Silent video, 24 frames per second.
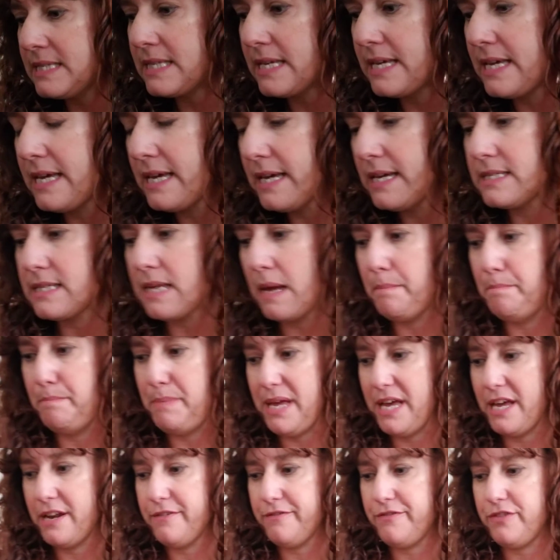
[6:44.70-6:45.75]
is a
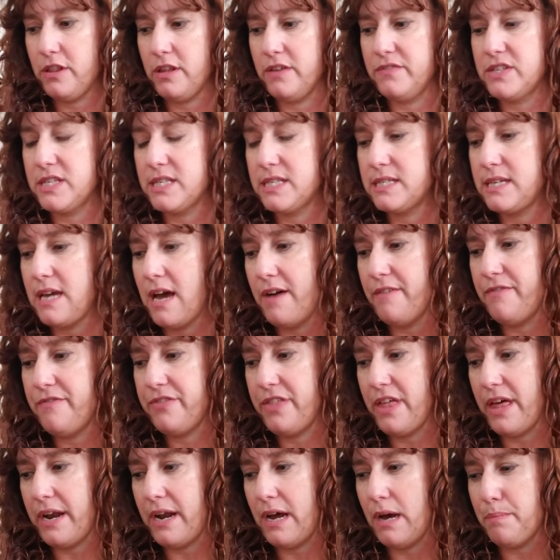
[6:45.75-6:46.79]
bin full of stuff
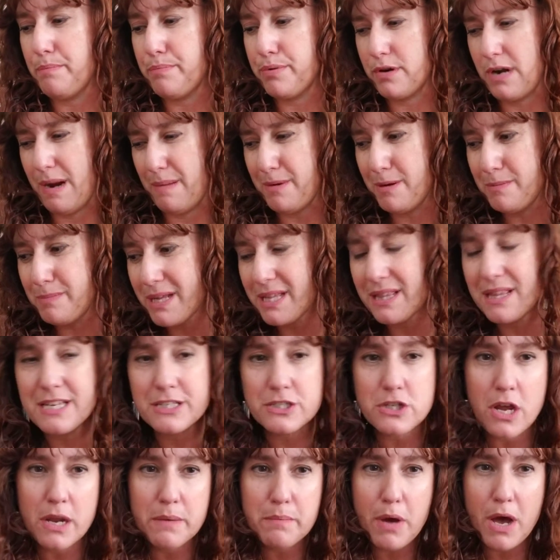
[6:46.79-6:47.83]
that I'll probably
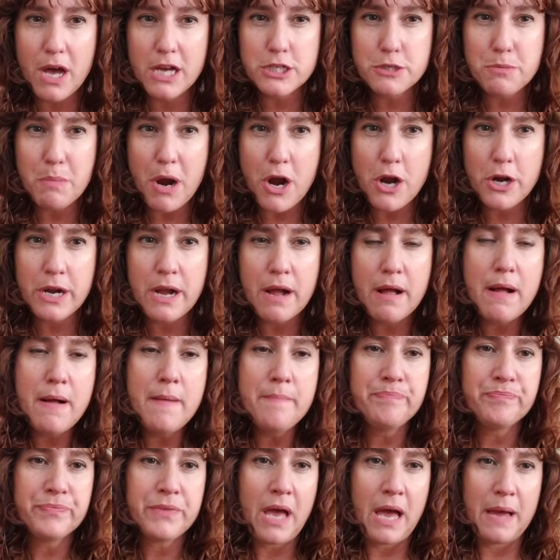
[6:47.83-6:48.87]
list on Poshmark.
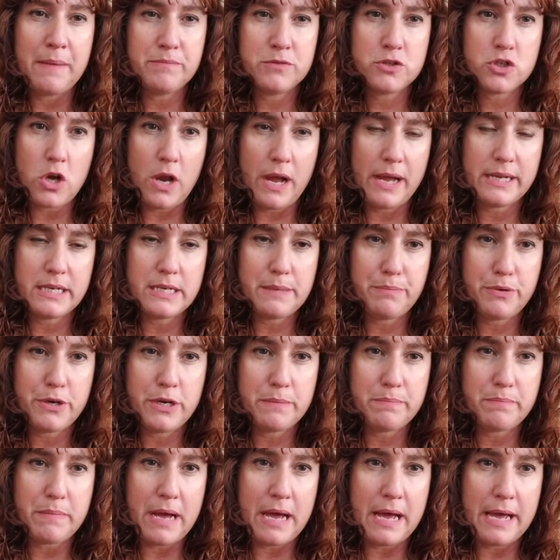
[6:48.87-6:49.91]
I'm trying to
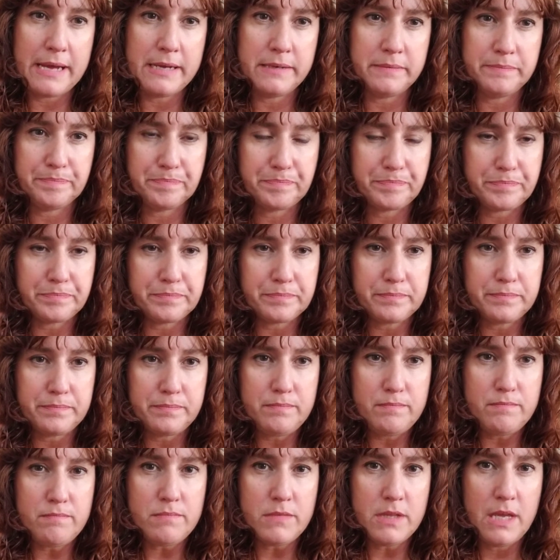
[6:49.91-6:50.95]
put my
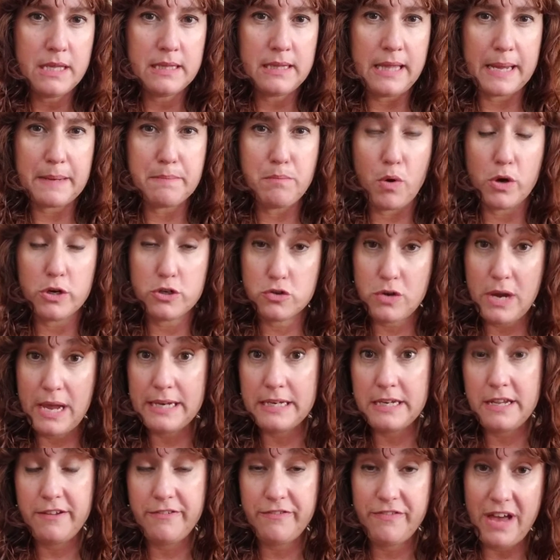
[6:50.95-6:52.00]
like more
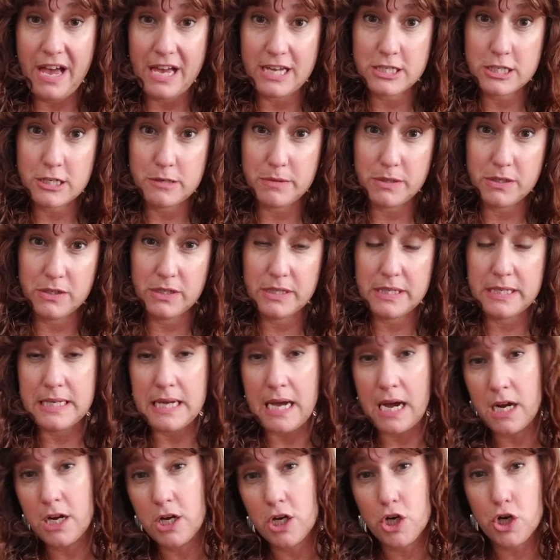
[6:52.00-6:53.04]
trendy, fashionable,
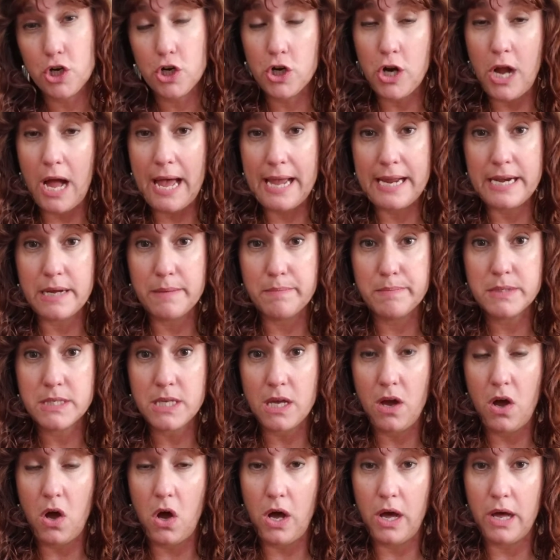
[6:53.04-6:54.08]
younger items
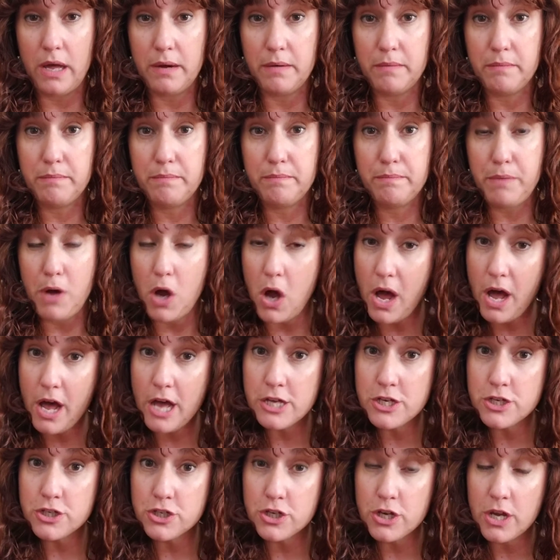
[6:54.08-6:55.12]
on
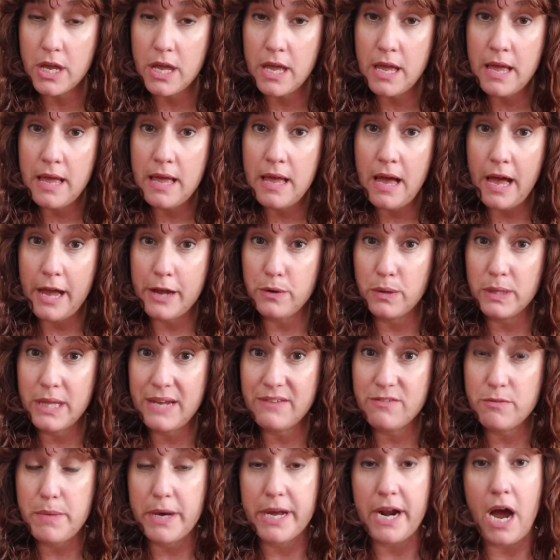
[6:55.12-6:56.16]
Posh. I only have
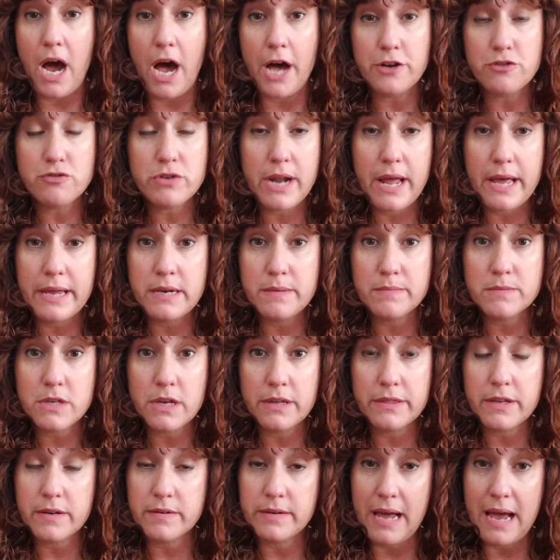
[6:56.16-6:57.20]
about 100 items
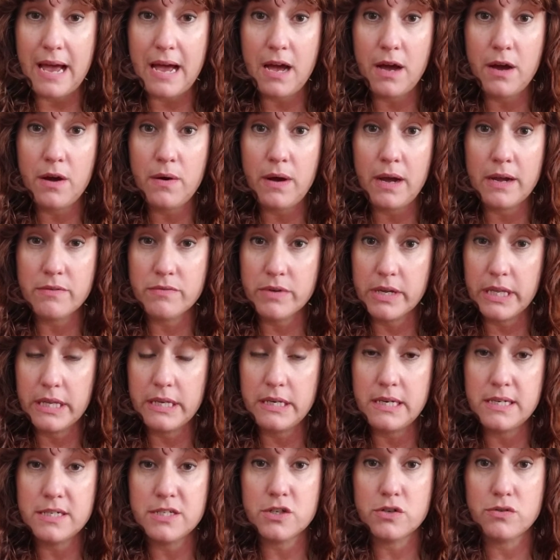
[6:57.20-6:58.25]
on there now. I really
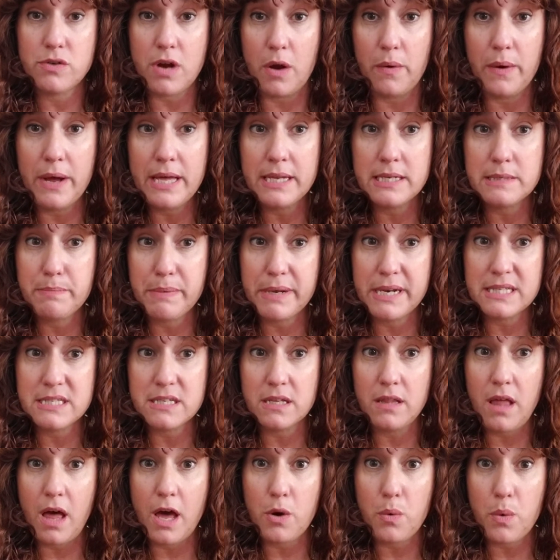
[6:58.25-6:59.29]
need to grow it, but it's a
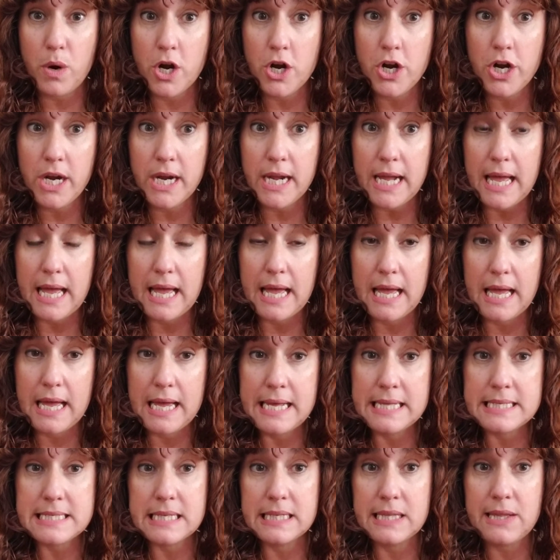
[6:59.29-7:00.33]
lot of work.
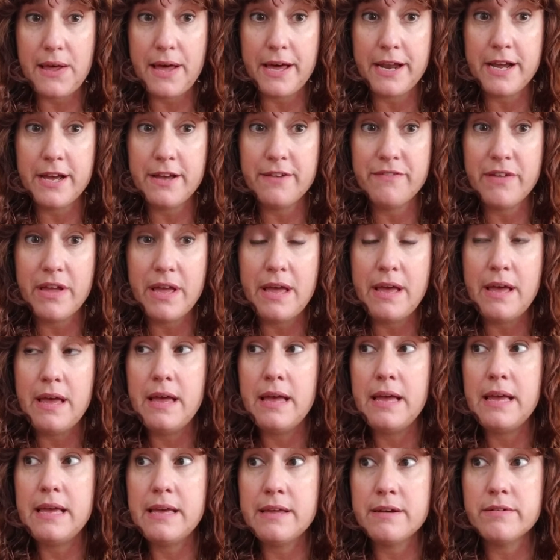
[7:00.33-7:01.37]
It's a lot of
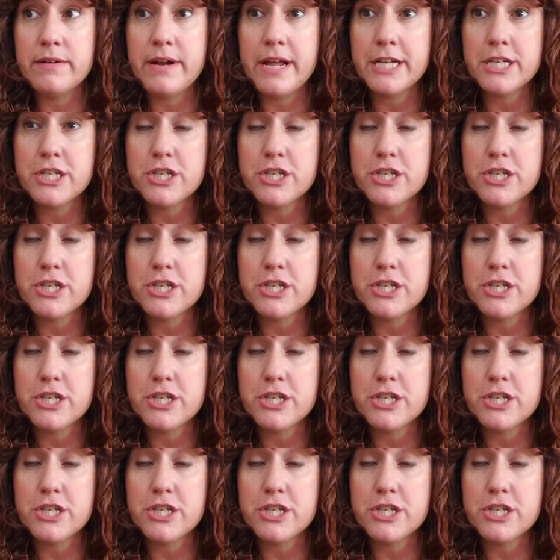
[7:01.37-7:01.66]
internet